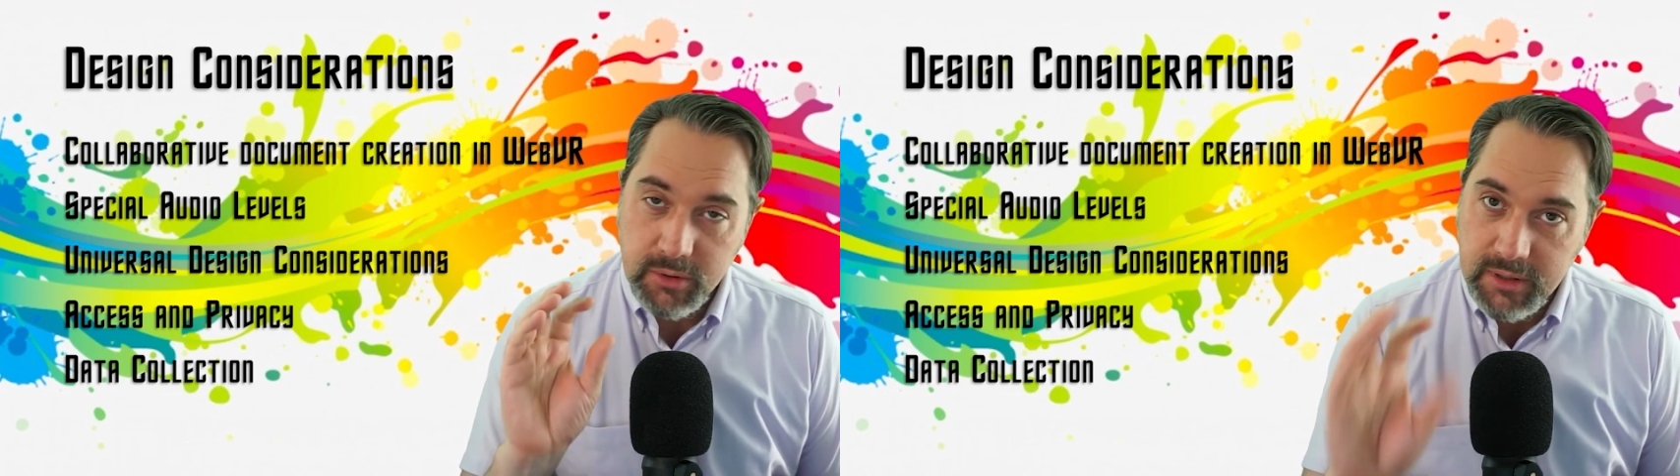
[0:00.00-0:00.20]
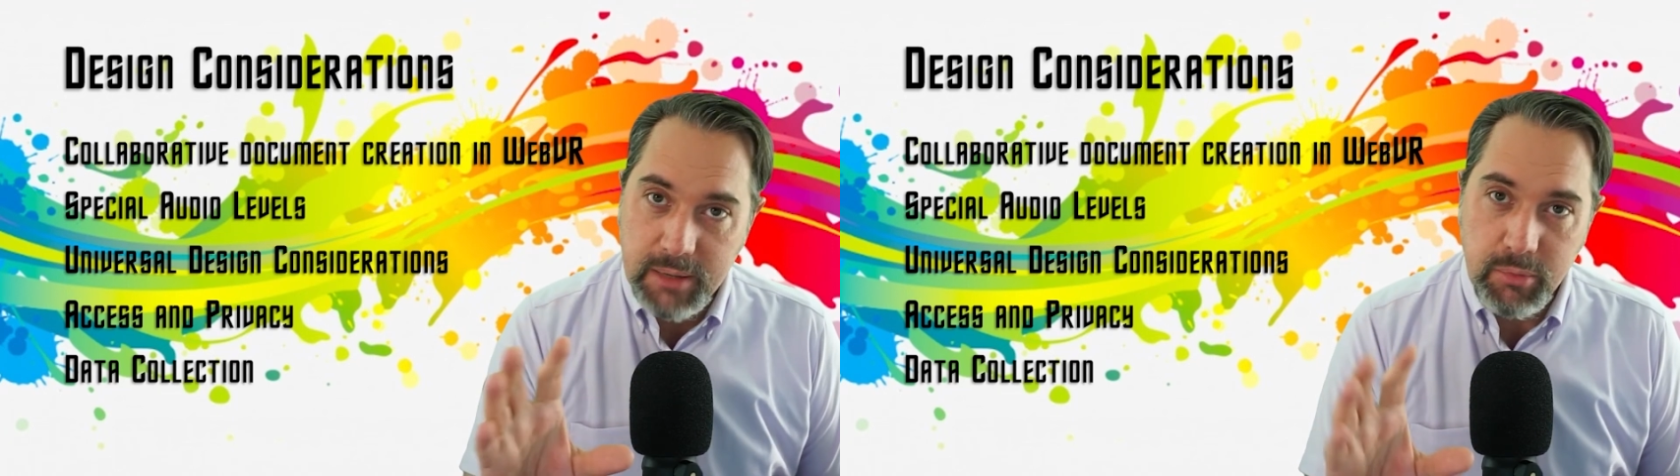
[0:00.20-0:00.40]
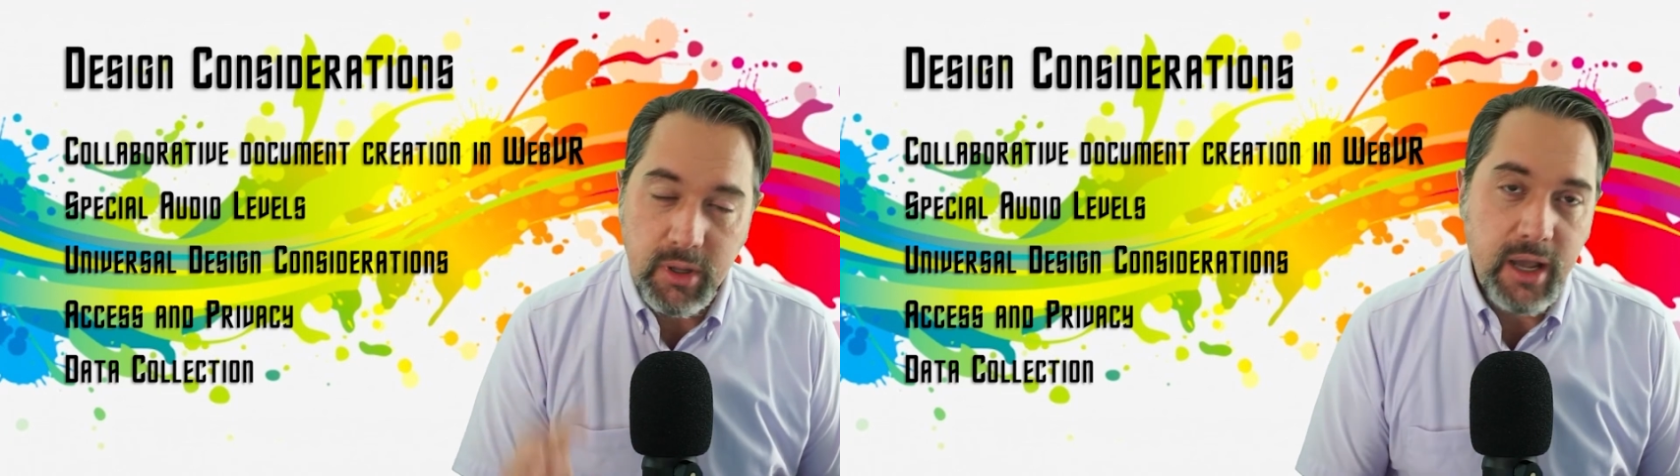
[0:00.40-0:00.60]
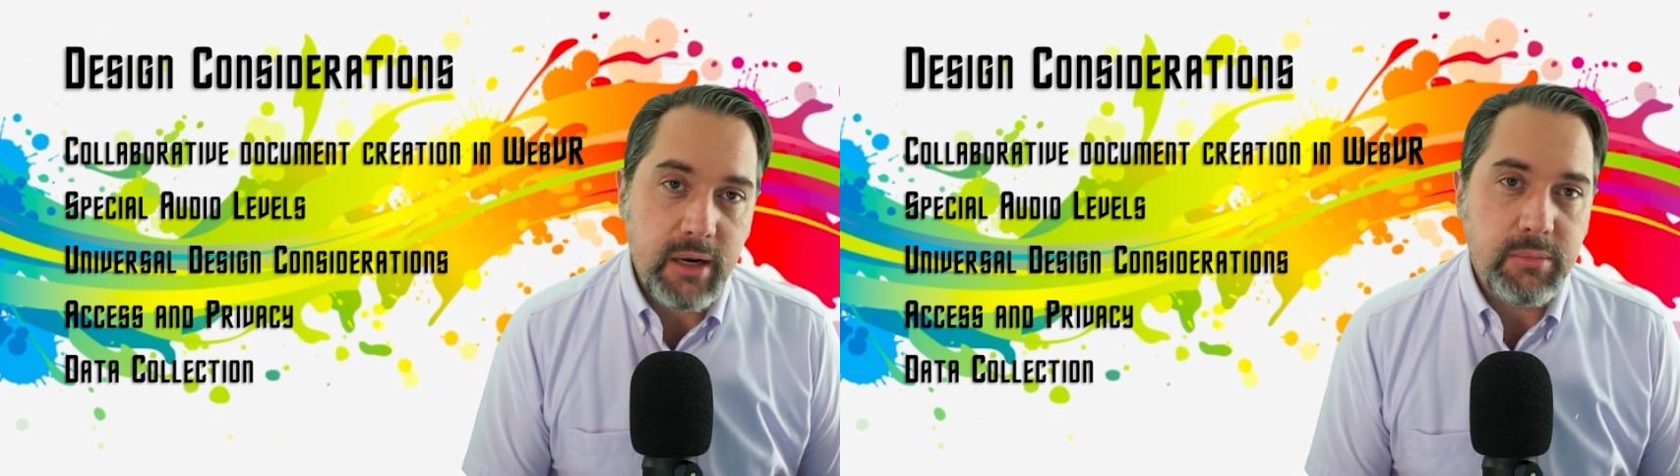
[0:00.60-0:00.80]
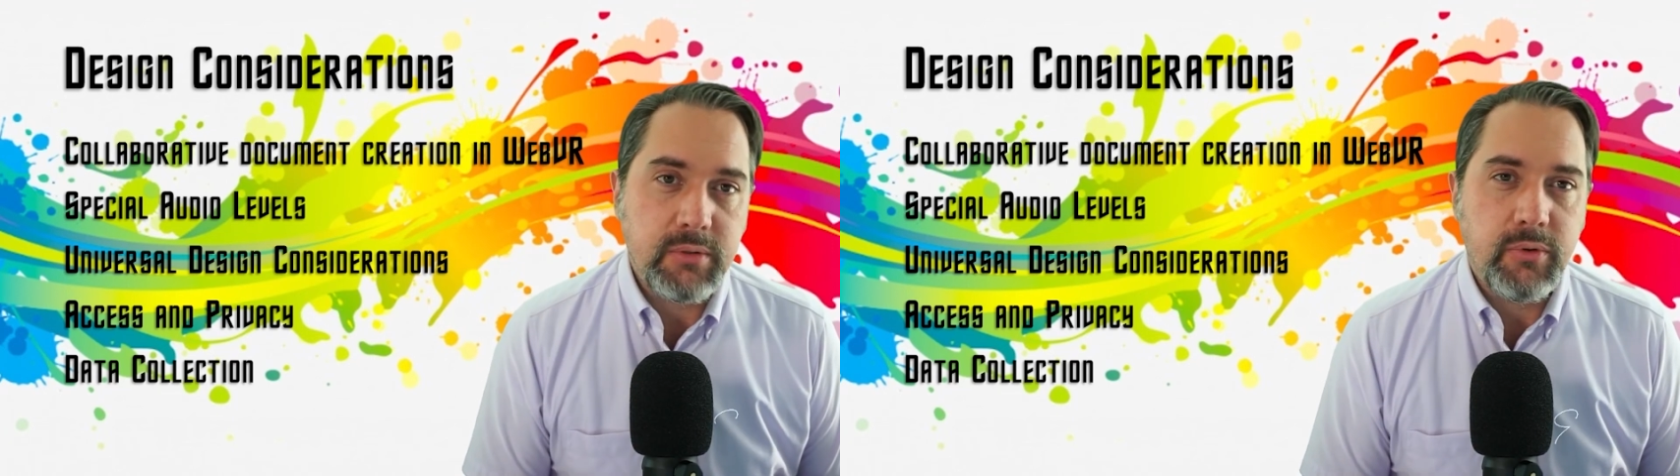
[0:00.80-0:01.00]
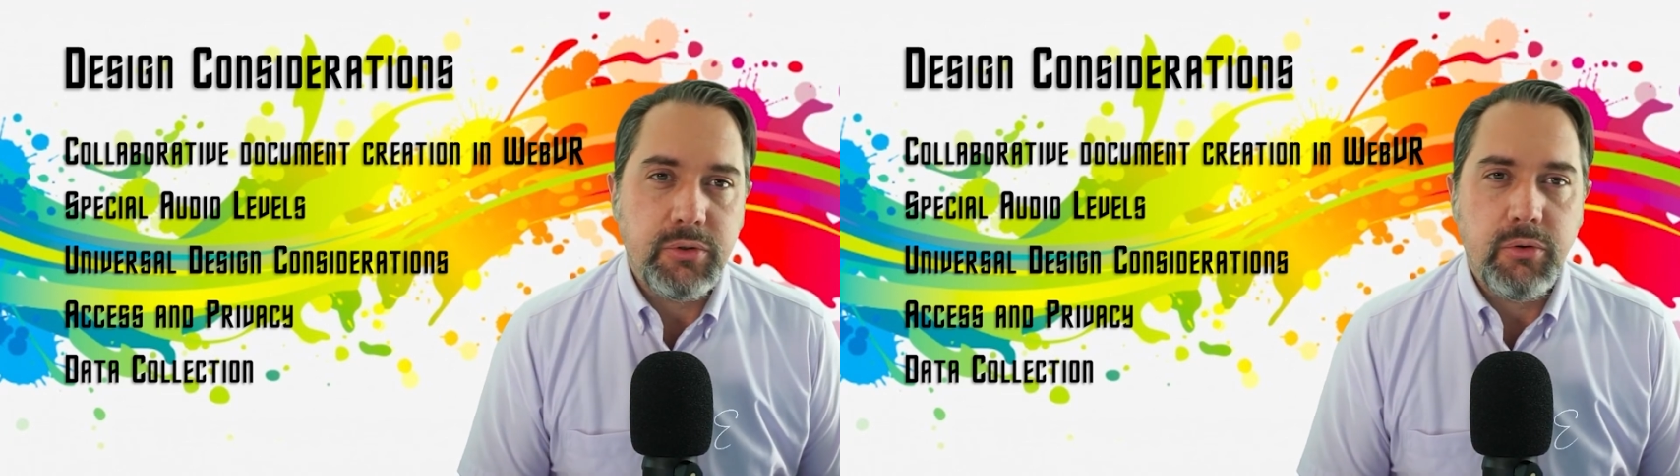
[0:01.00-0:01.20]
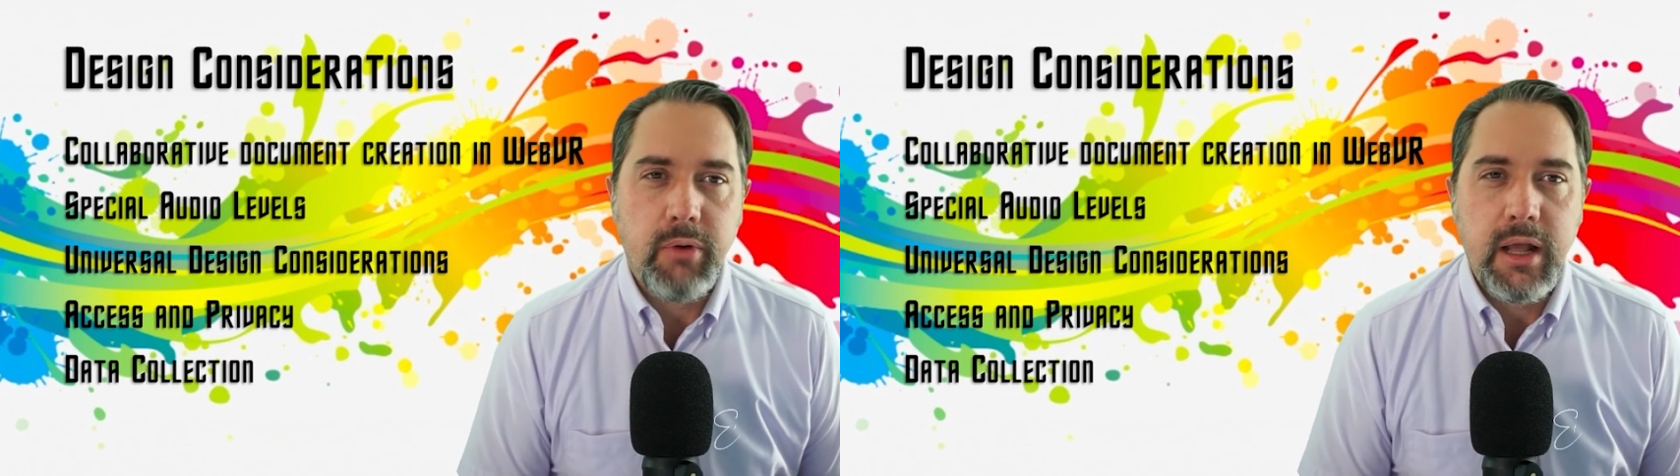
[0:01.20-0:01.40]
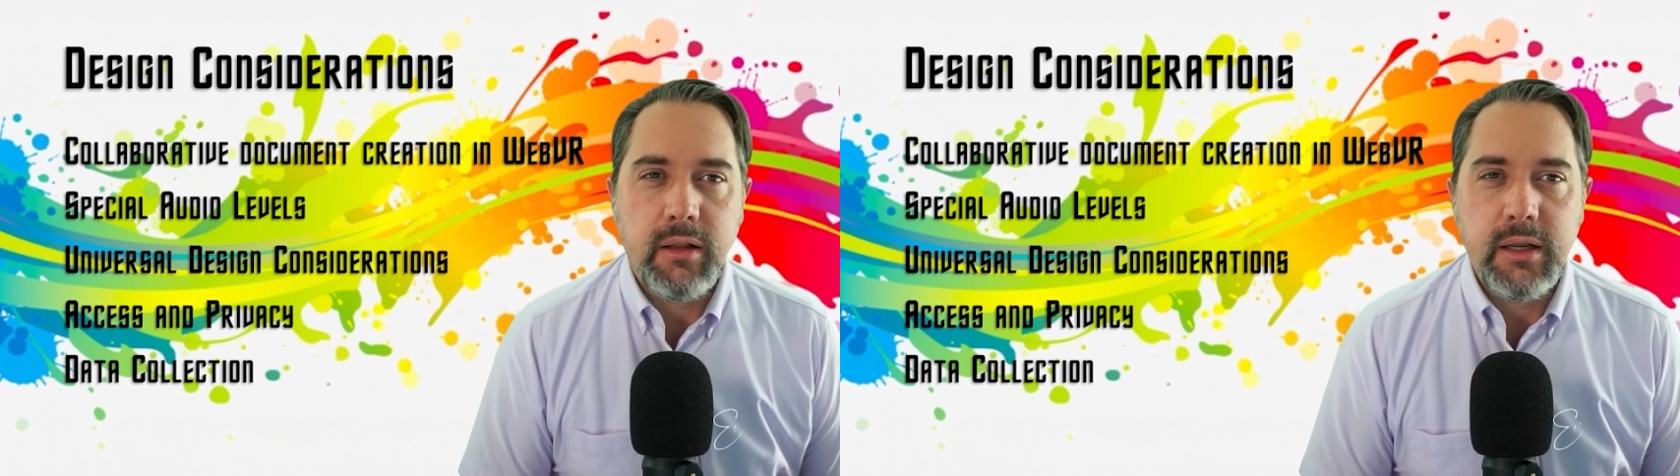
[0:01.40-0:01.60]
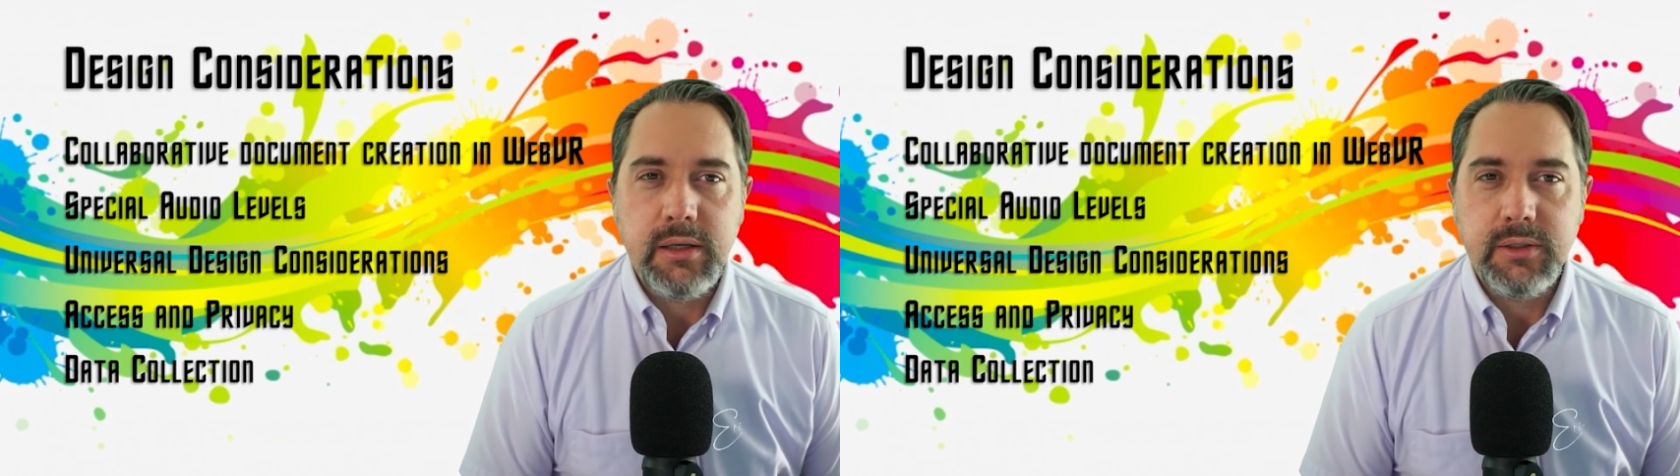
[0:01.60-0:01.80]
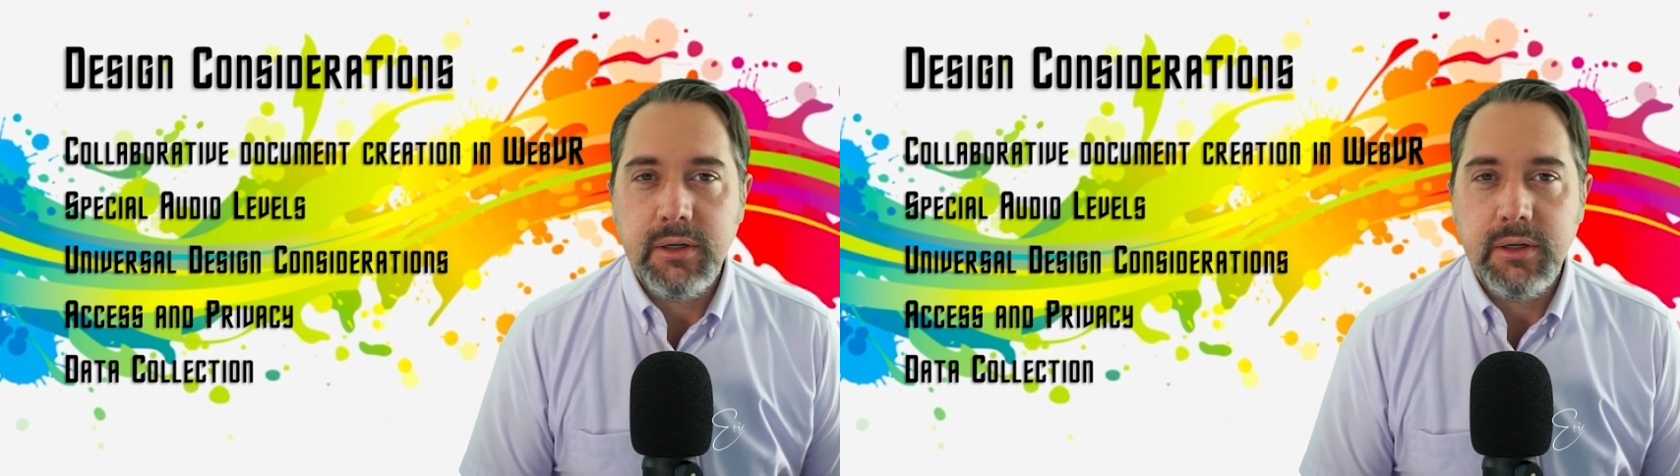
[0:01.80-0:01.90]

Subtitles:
label items in virtual reality is